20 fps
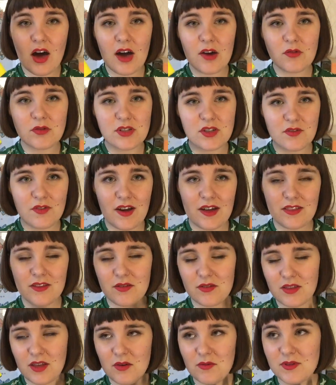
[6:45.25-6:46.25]
I also found
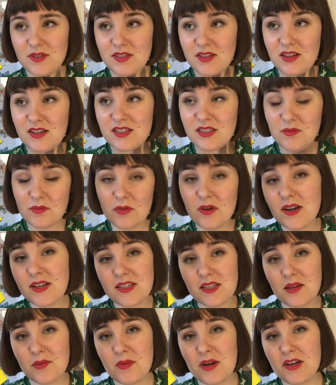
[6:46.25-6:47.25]
that there was a
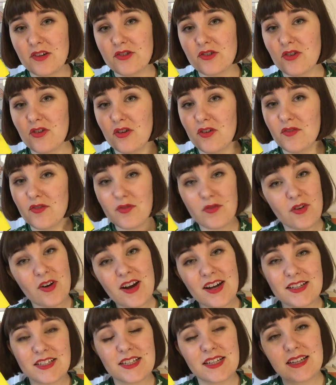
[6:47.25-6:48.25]
surprising amount of
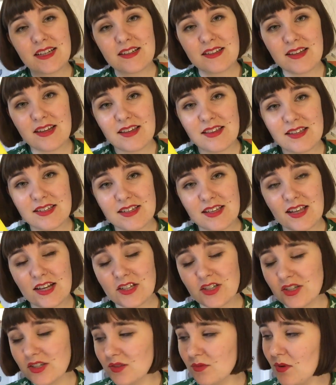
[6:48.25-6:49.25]
variety in, in this
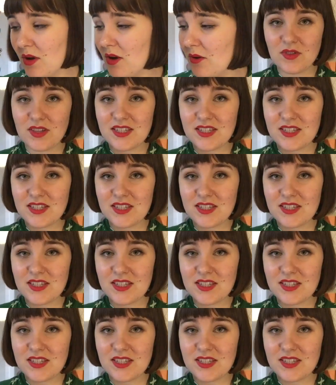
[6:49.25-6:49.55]
collection as well.